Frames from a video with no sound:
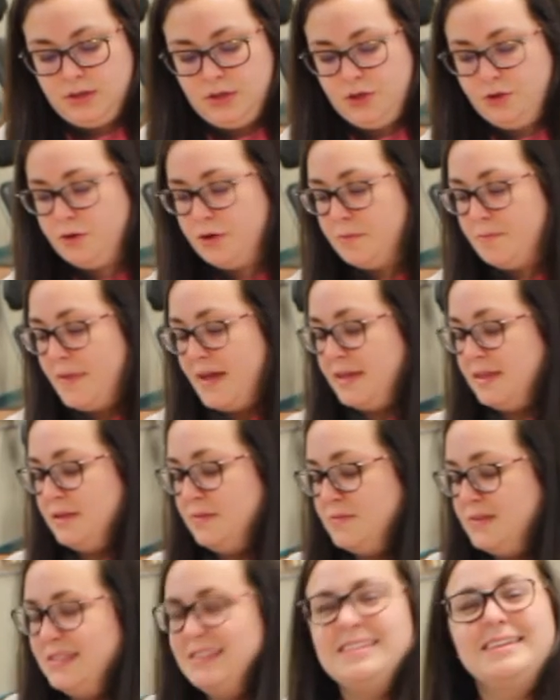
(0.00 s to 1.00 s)
You can make
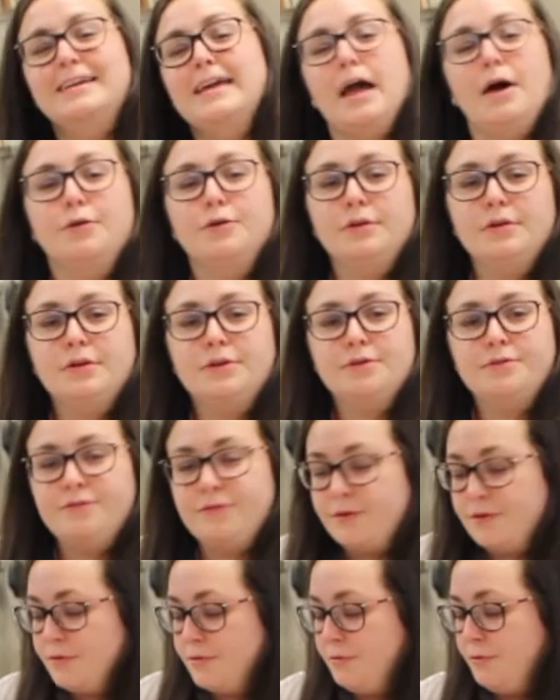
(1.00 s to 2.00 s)
them stick out a little
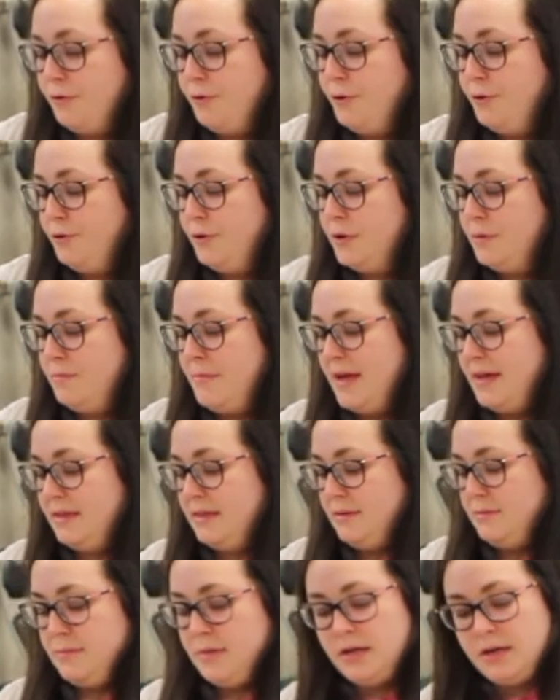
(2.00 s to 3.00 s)
further, or you can make
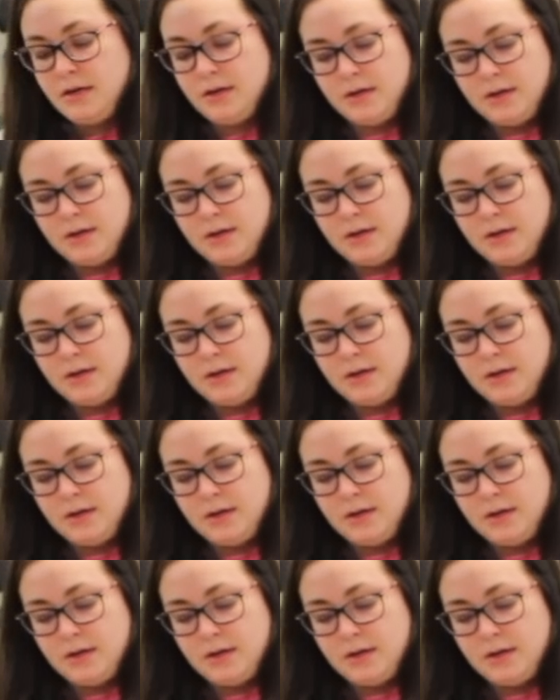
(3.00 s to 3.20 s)
them